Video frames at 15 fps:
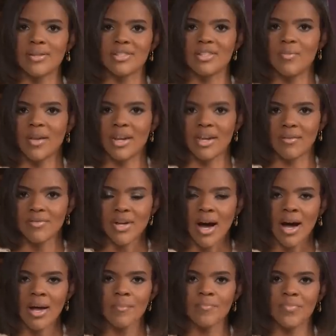since the beginning of
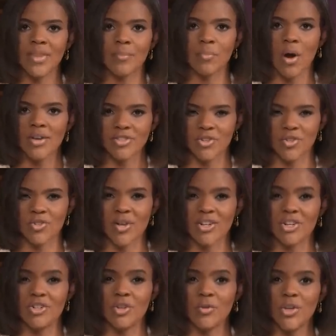time, the processors
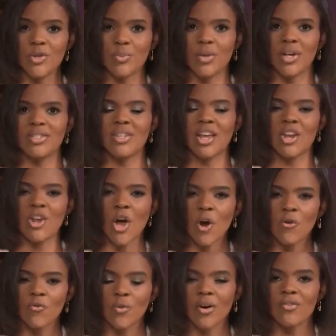like to do this because they
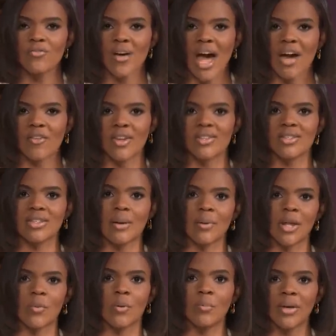know for a fact that a
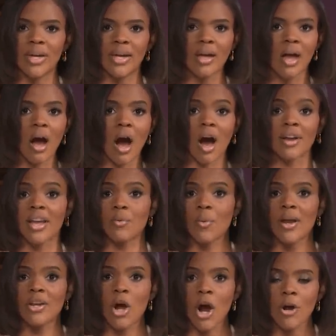celebrity will be on a
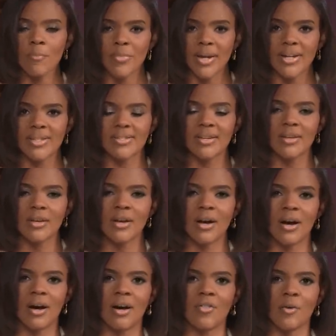red carpet.
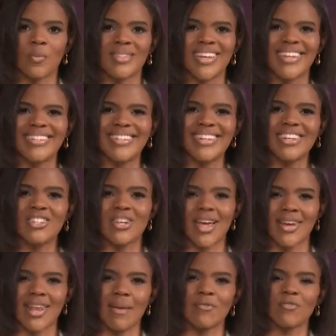There was a
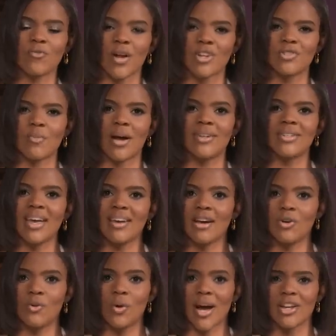DJ named French
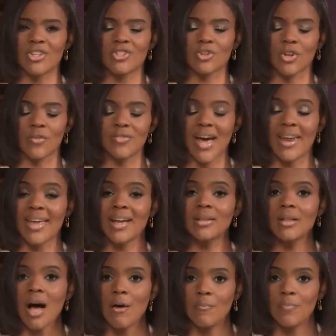Montana who got served at a
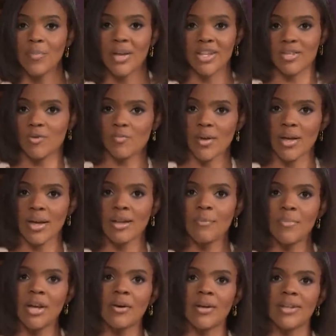club because he was making an
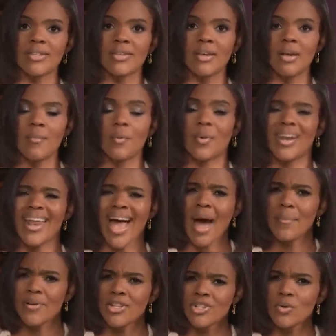appearance. But when it
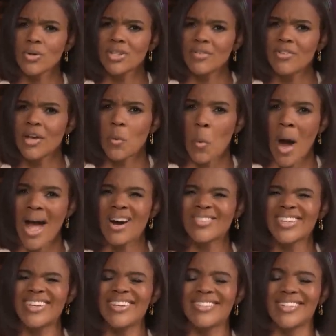happens to Olivia
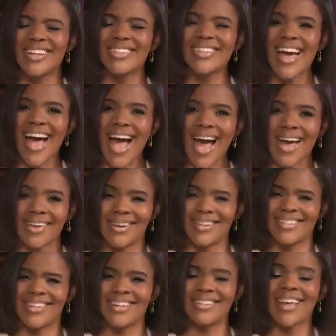Wilde, it is an attack, and it
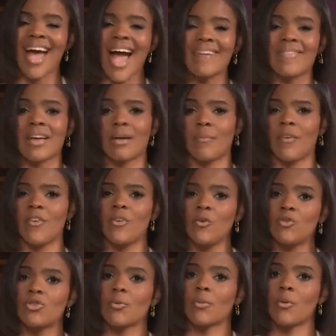is an attack that can be
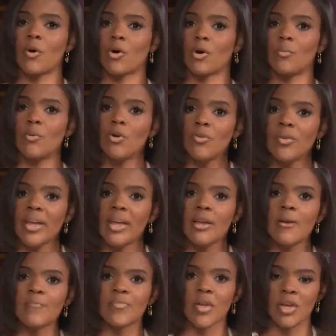used to promote her movie.
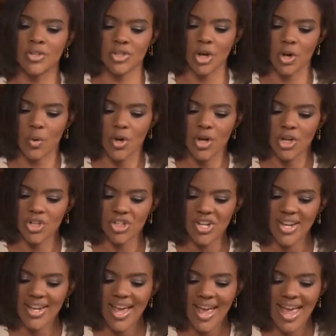So
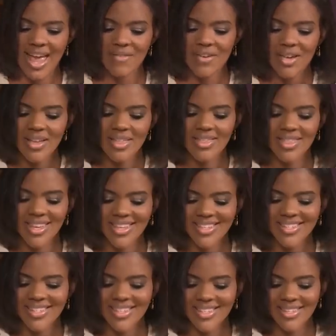she gave
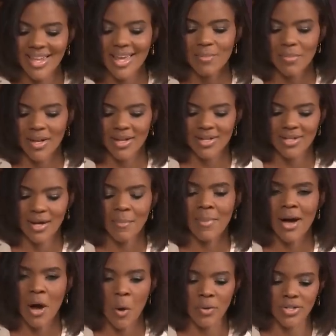this statement
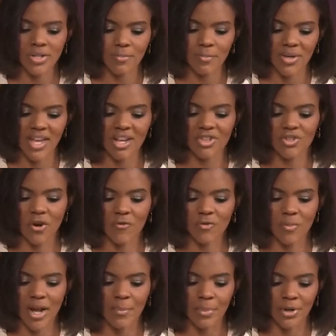about being
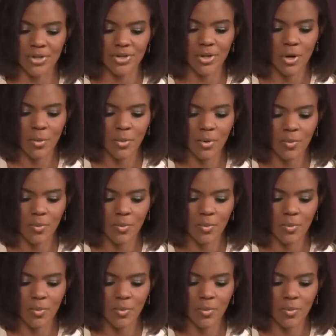served papers